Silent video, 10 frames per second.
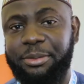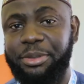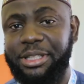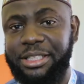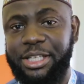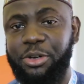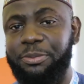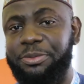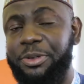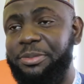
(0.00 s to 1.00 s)
But the take
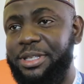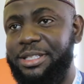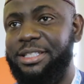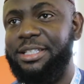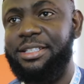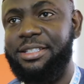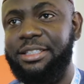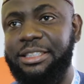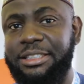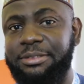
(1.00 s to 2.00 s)
home from this is
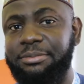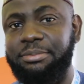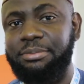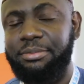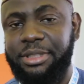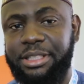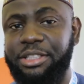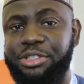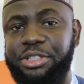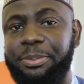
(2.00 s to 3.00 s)

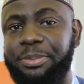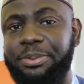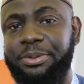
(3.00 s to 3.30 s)
leadership.